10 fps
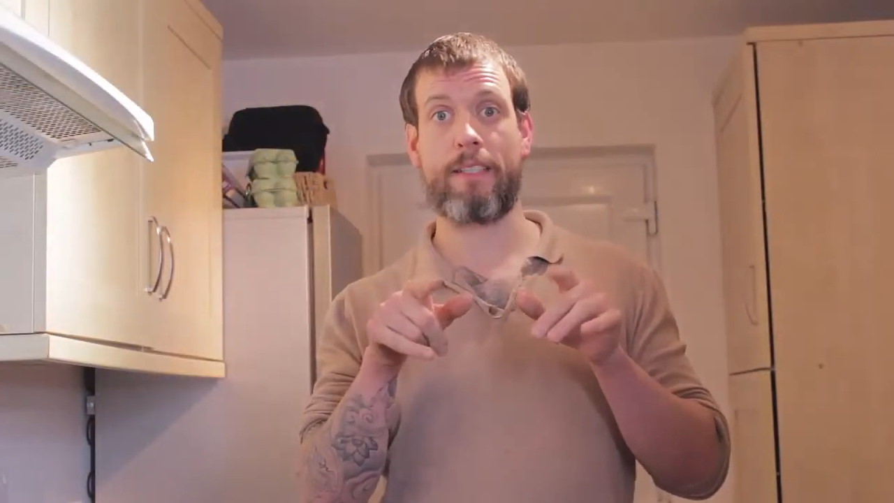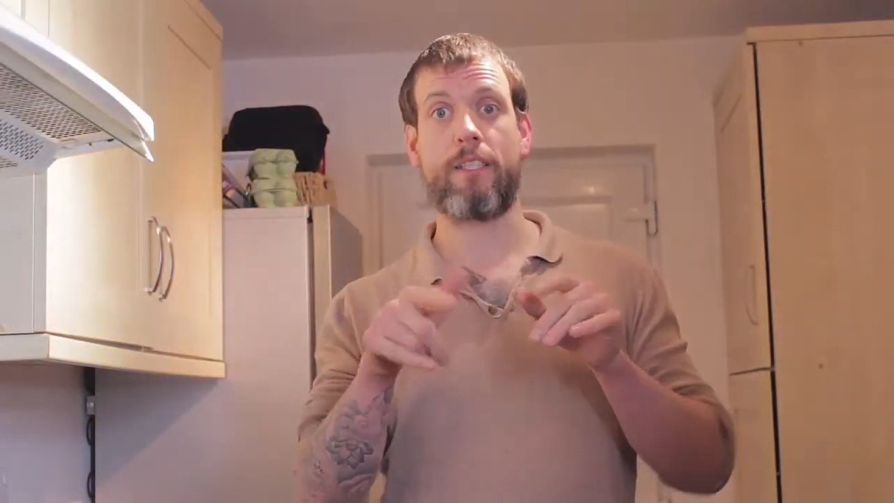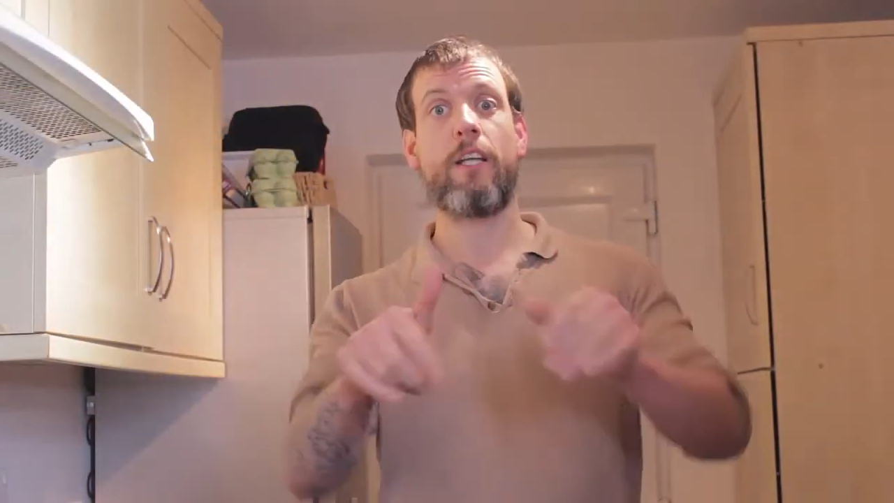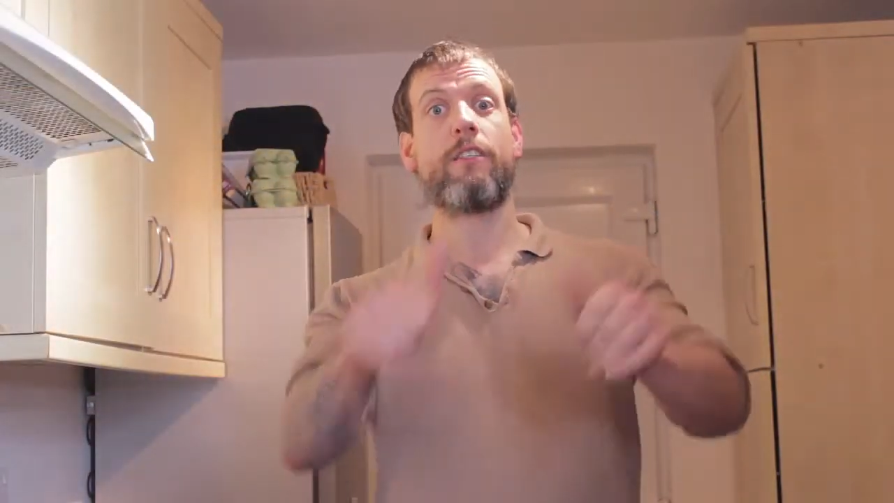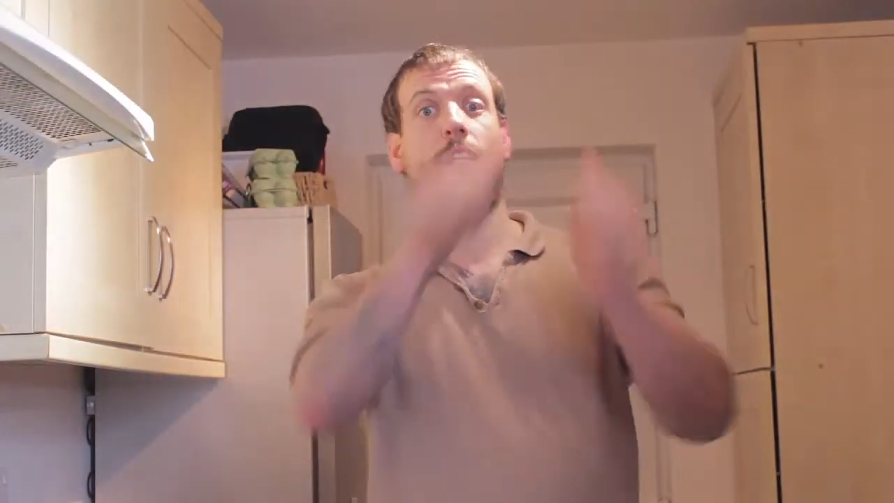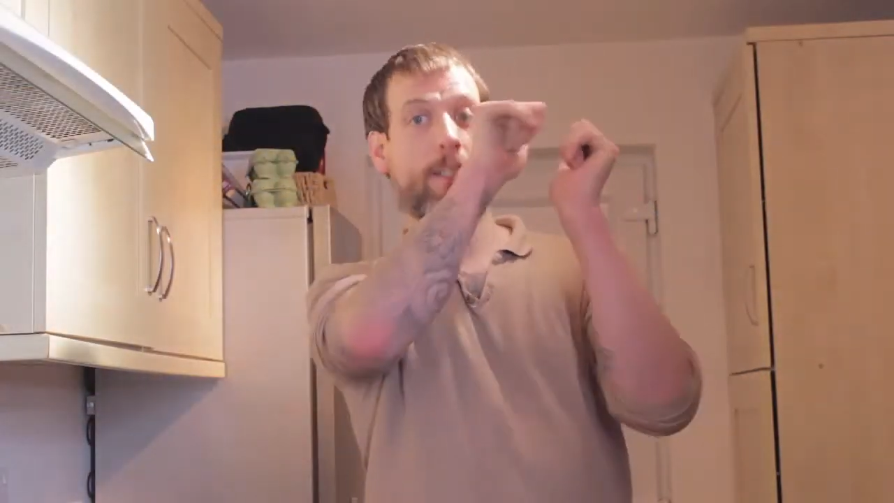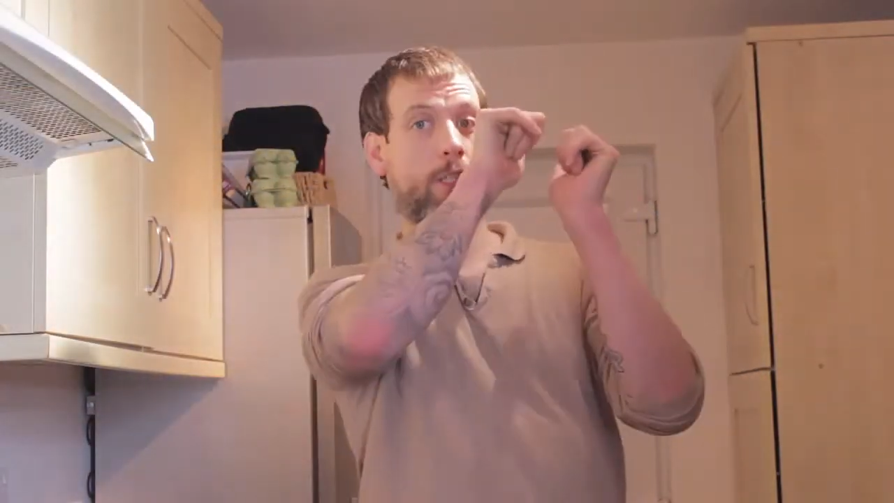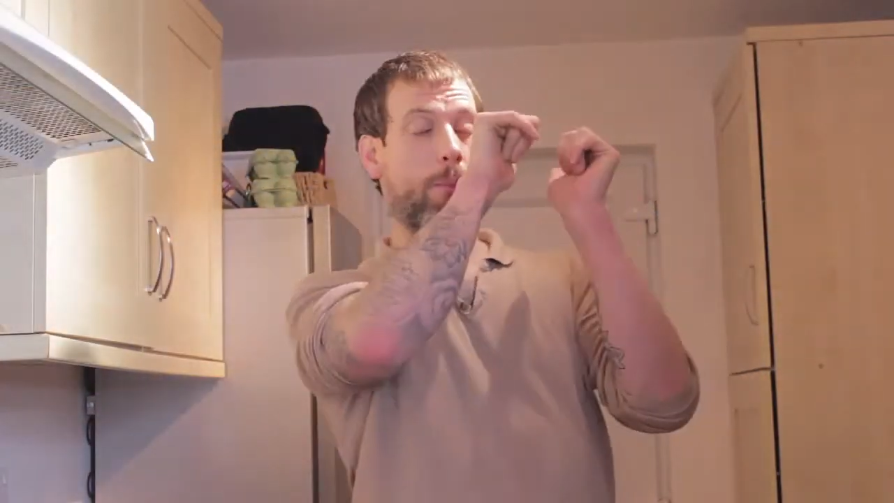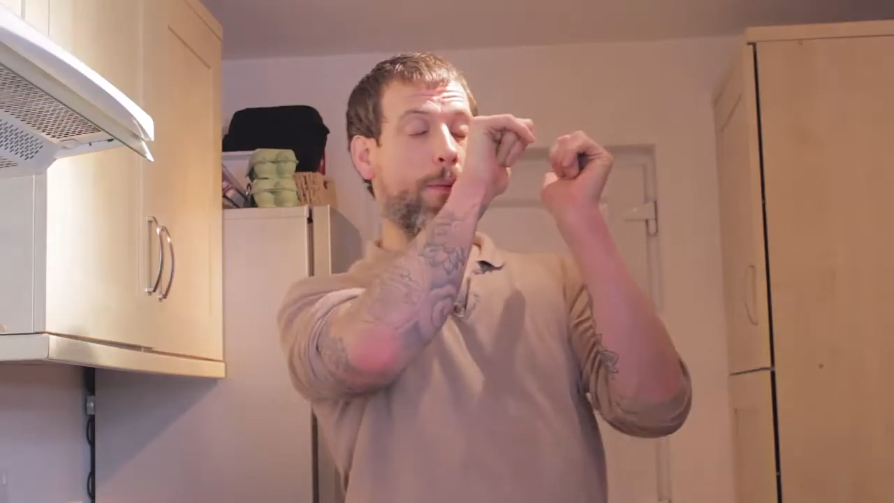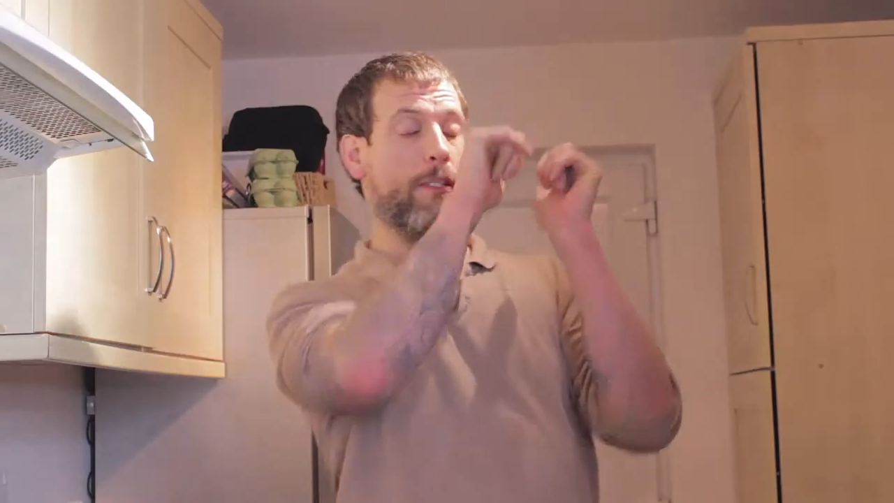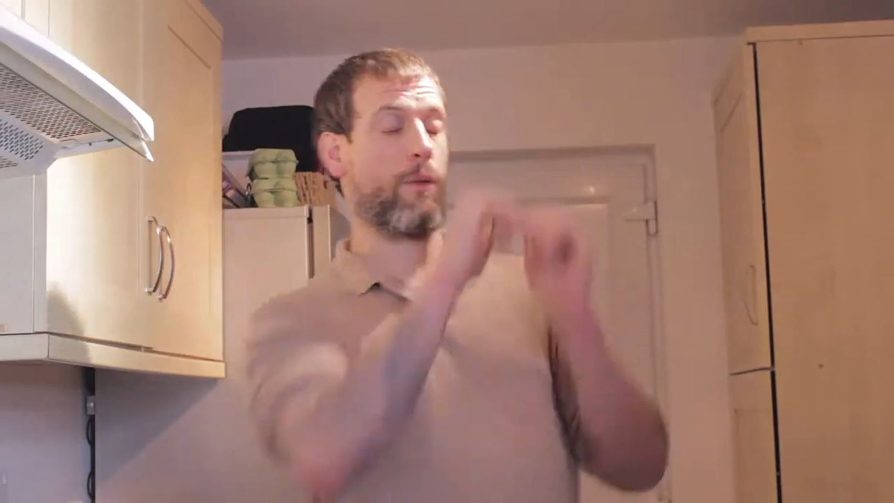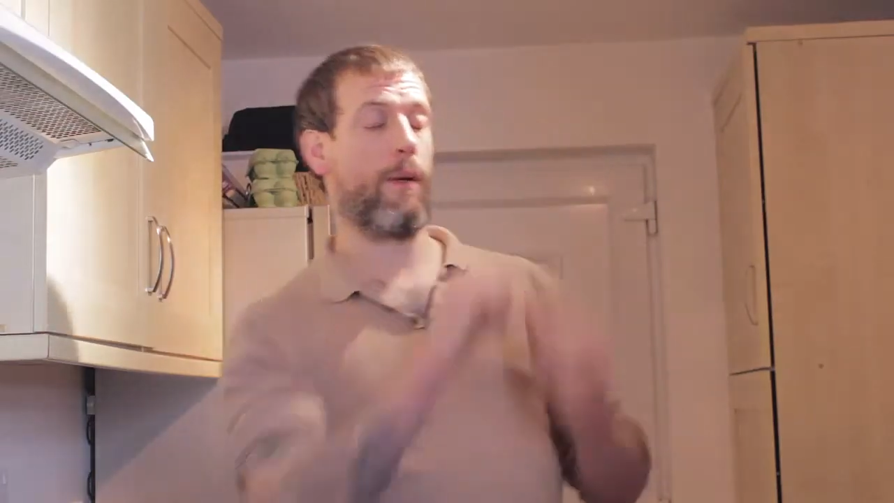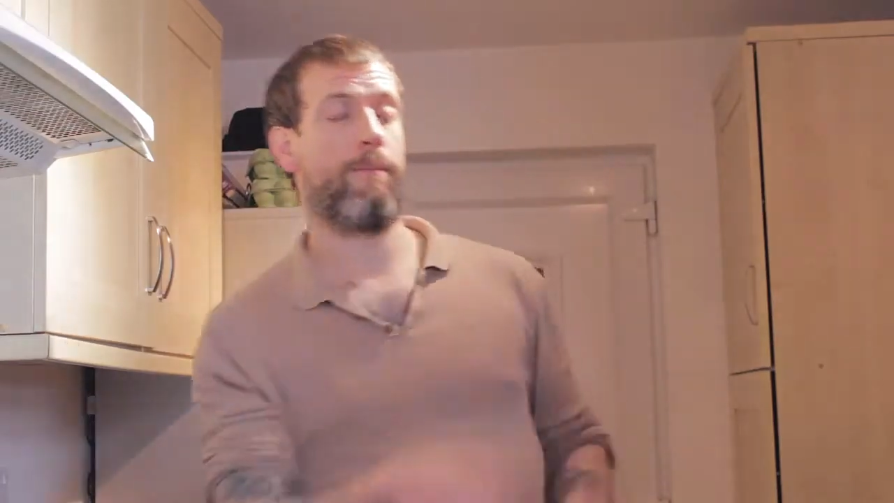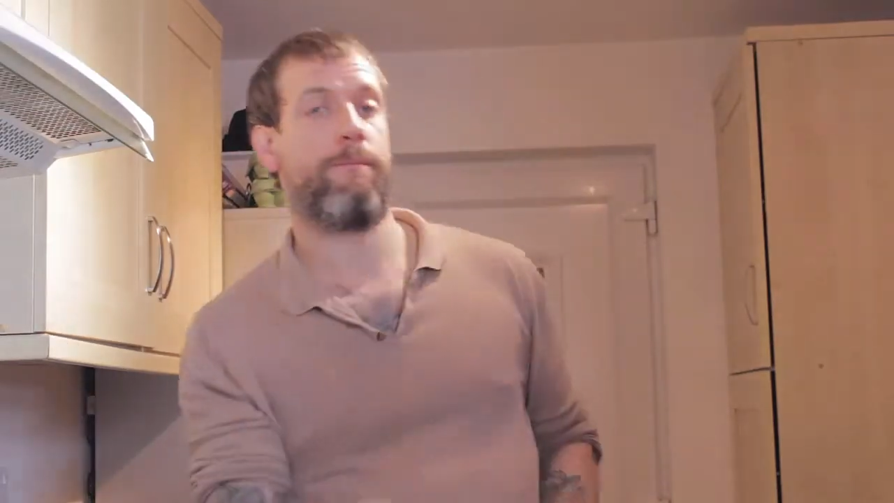this, so let's hop into it.